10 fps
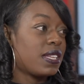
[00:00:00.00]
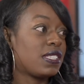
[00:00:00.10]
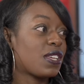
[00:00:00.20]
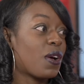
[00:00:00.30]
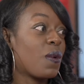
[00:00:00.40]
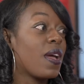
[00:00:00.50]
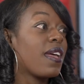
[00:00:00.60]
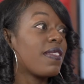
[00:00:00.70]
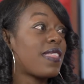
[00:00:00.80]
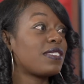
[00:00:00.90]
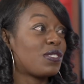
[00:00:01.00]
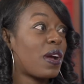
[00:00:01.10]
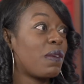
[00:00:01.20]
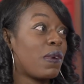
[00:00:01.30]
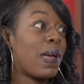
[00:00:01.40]
And so that
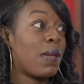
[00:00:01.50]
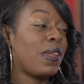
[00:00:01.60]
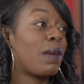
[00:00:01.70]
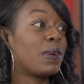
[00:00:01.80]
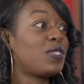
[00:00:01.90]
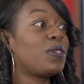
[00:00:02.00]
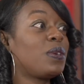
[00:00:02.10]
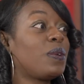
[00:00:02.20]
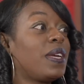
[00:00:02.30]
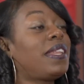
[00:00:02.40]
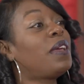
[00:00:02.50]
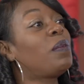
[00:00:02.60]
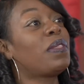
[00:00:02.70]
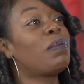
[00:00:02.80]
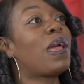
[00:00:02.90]
started with baby number 2, and then
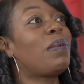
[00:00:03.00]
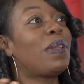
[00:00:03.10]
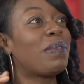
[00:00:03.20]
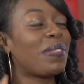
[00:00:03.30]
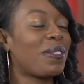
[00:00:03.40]
with baby number